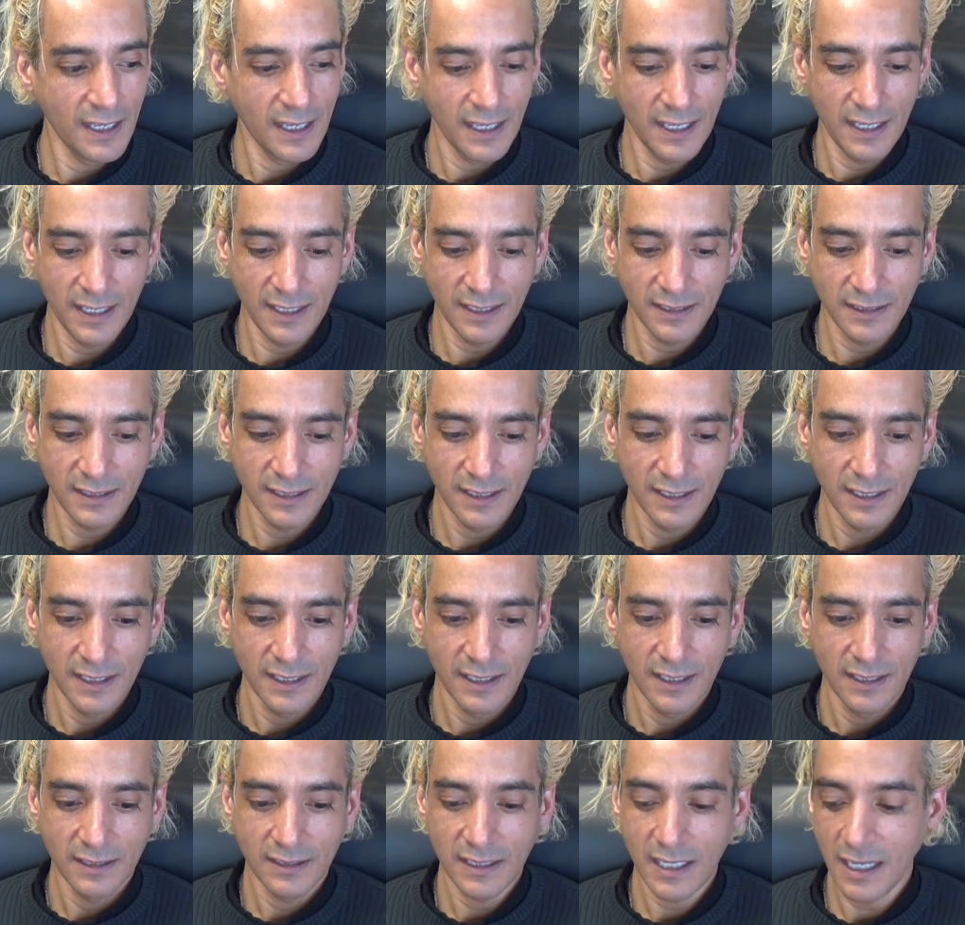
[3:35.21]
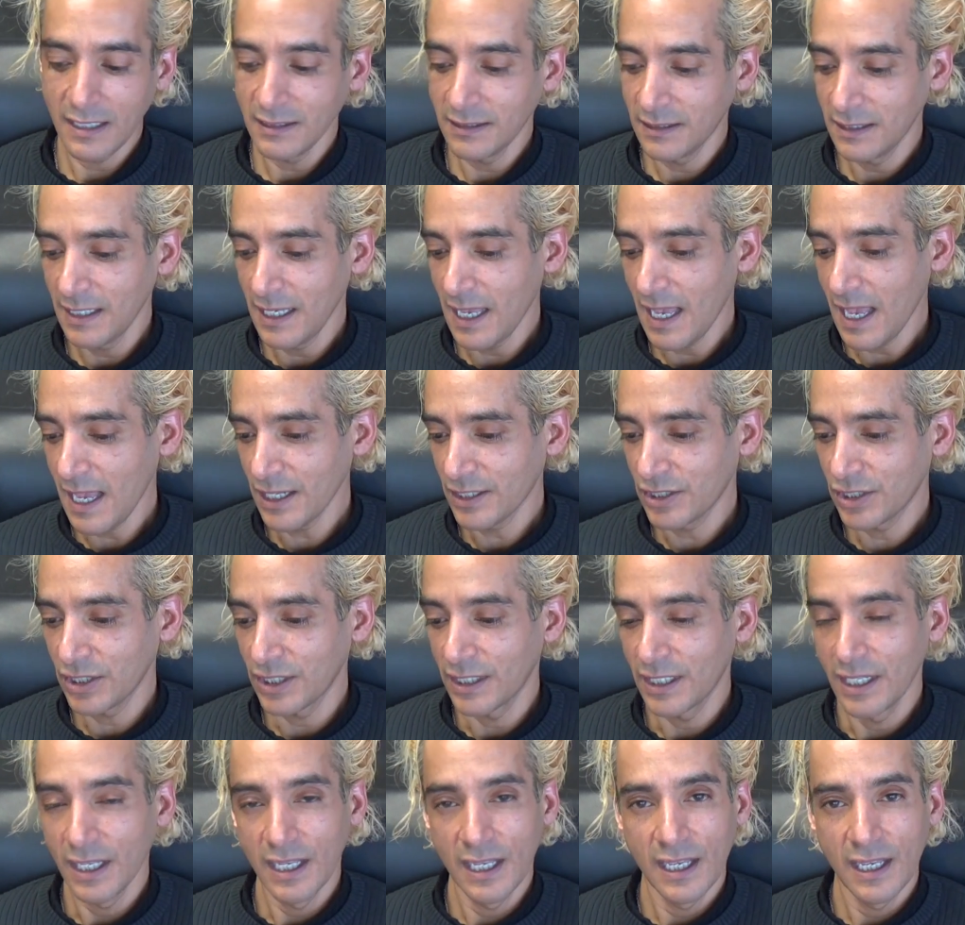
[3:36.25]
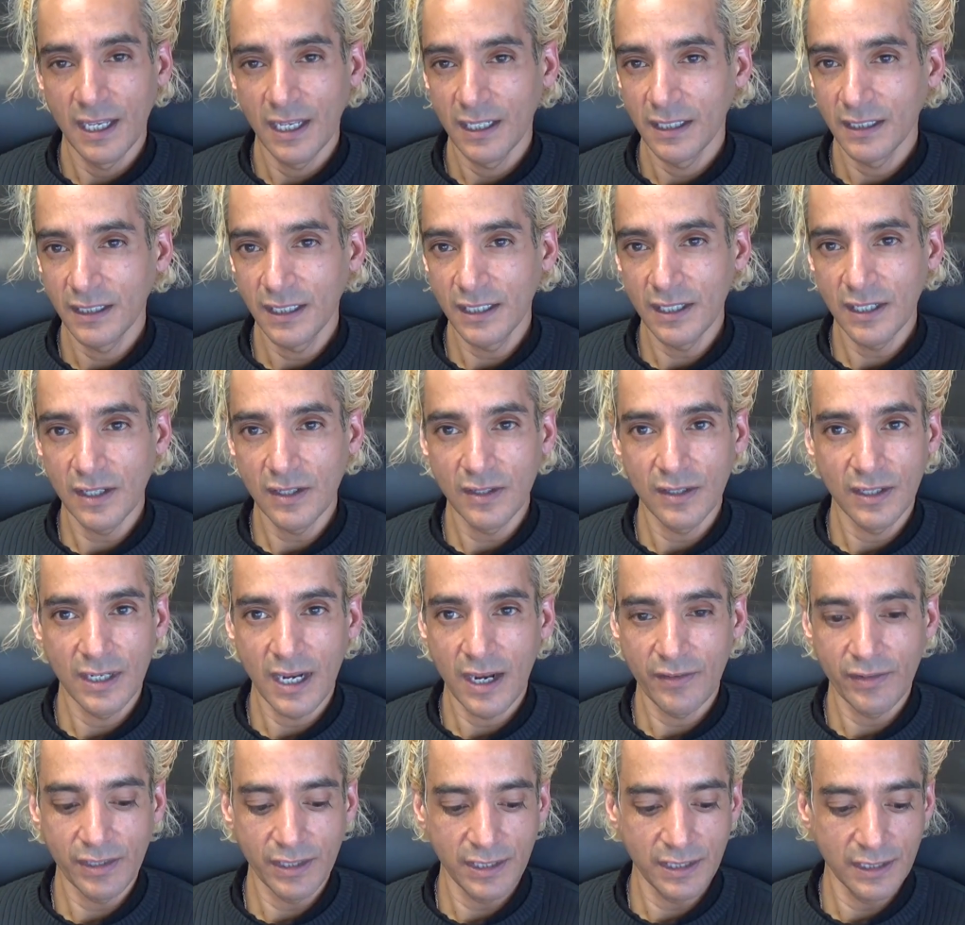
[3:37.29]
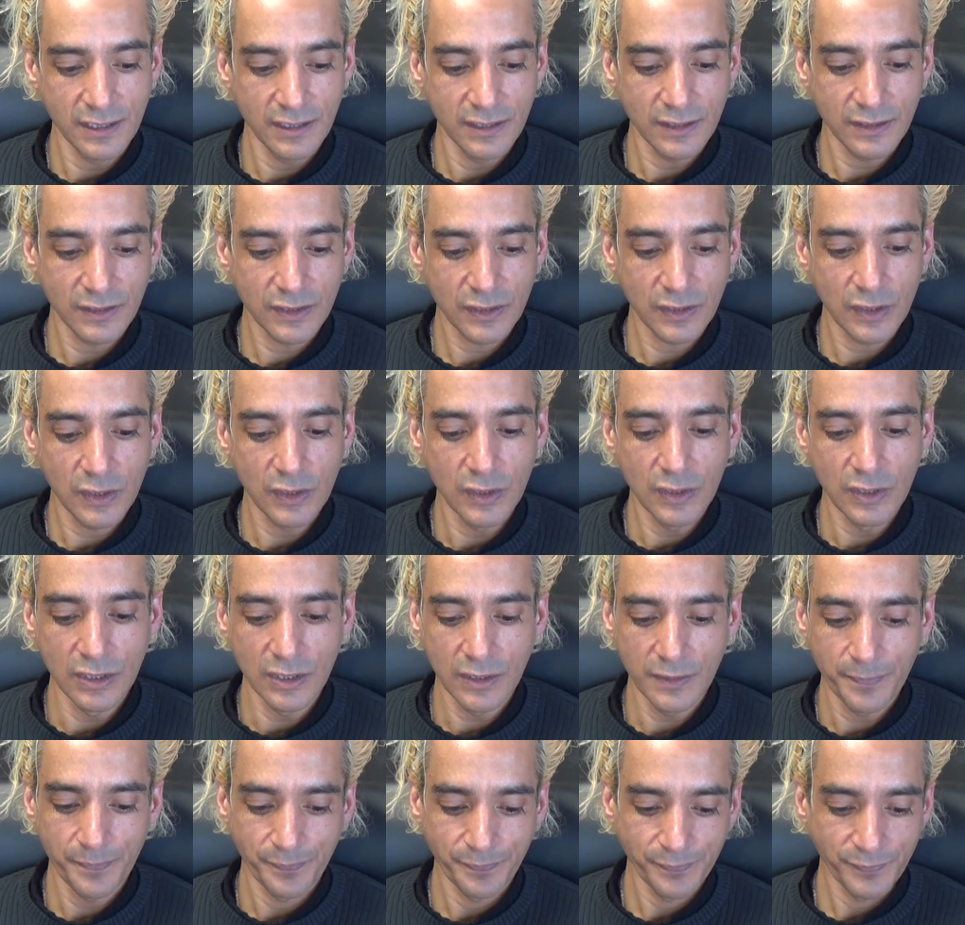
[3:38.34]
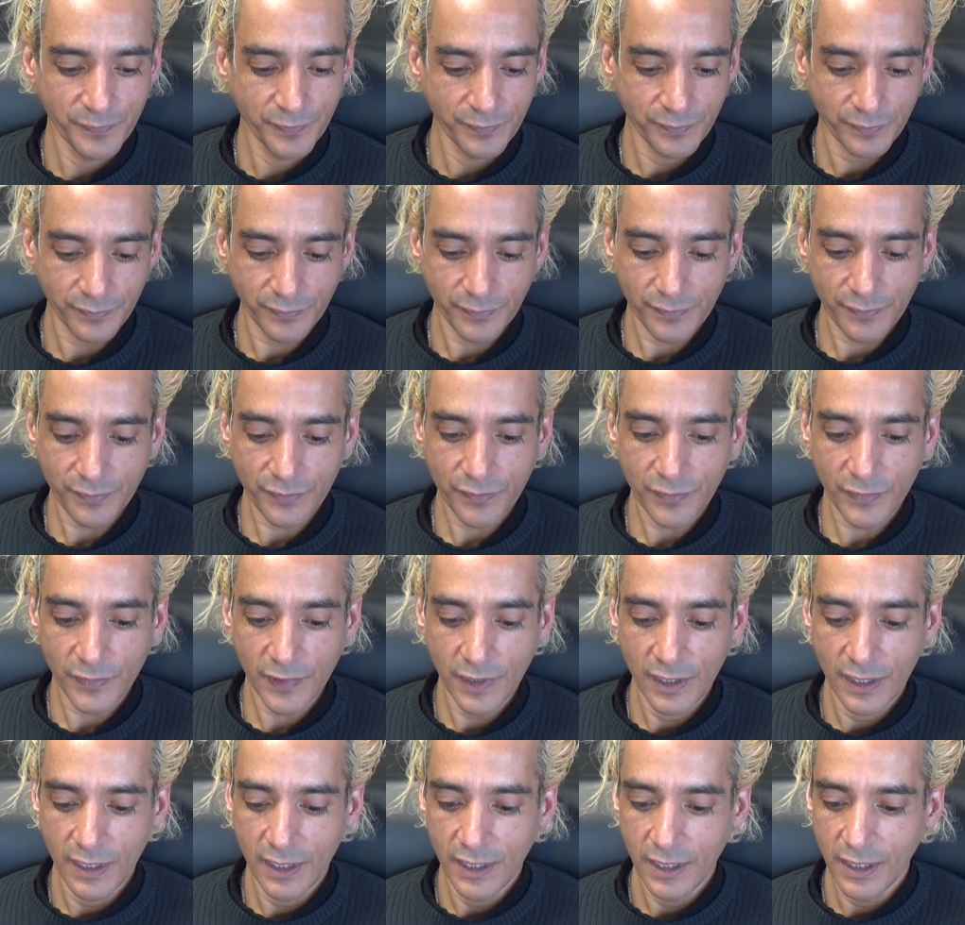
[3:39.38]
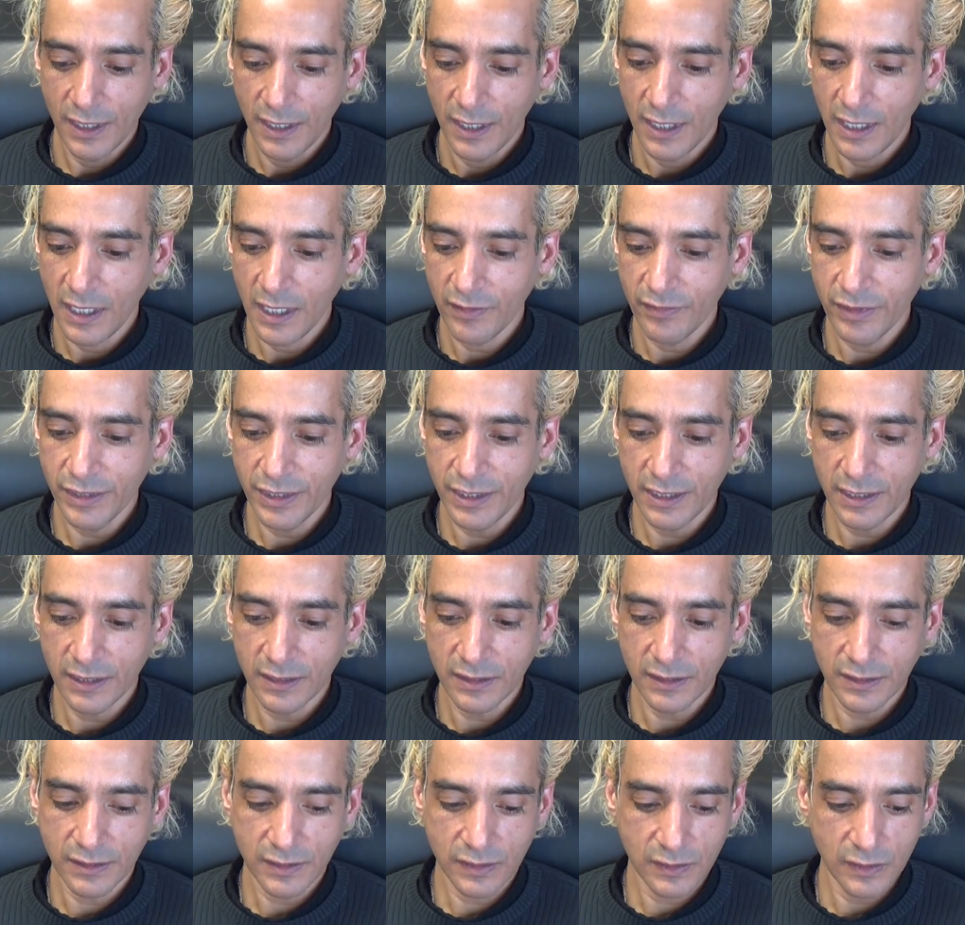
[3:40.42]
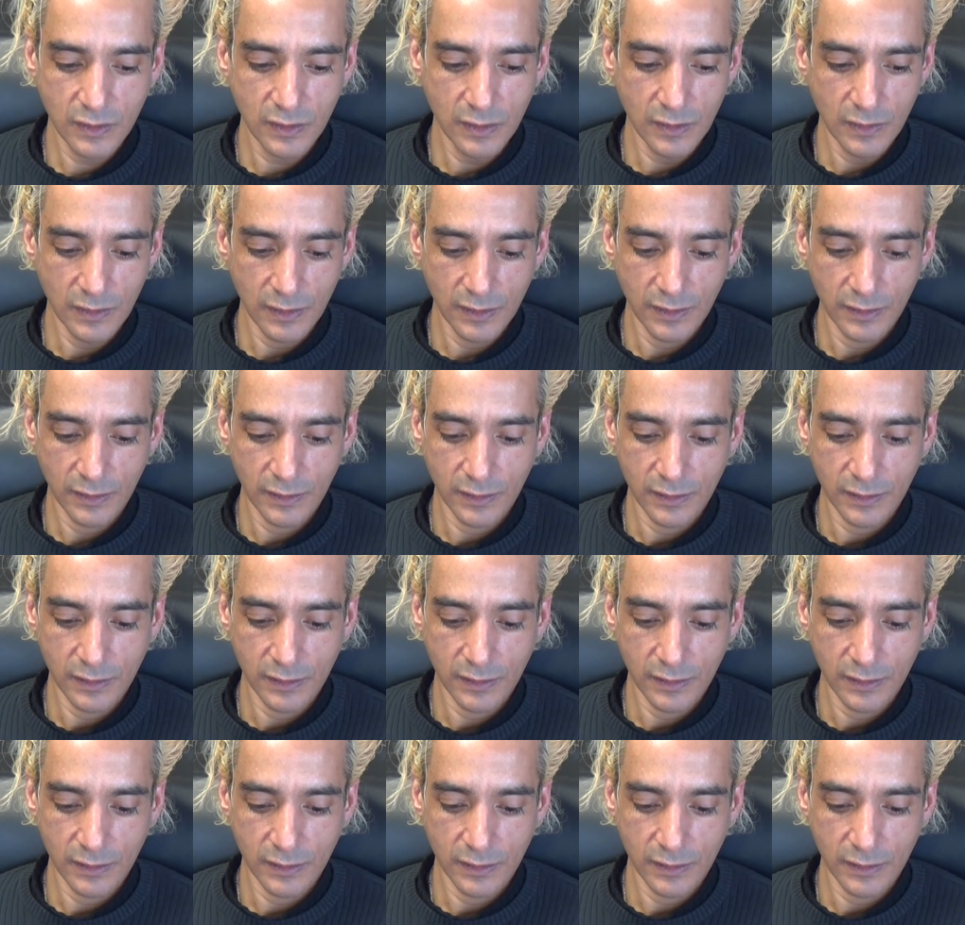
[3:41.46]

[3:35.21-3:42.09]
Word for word: And that's the action. Leo, everything looks cool. Everything looks cool.